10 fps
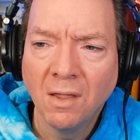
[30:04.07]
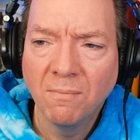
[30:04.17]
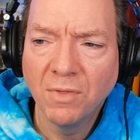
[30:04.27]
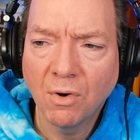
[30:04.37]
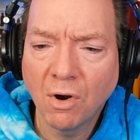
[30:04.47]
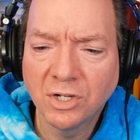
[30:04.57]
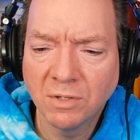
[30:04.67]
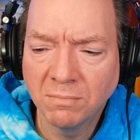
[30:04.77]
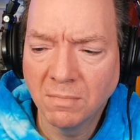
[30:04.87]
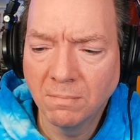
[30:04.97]
there are
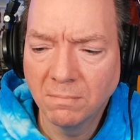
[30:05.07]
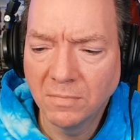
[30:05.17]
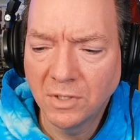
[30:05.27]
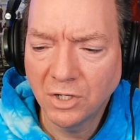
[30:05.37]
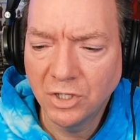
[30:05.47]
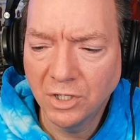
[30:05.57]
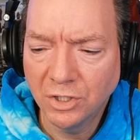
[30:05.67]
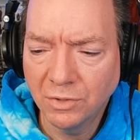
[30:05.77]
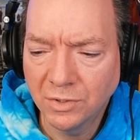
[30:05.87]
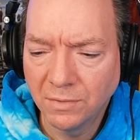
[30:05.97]
some touchy
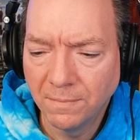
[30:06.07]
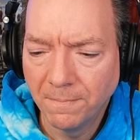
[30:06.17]
issues.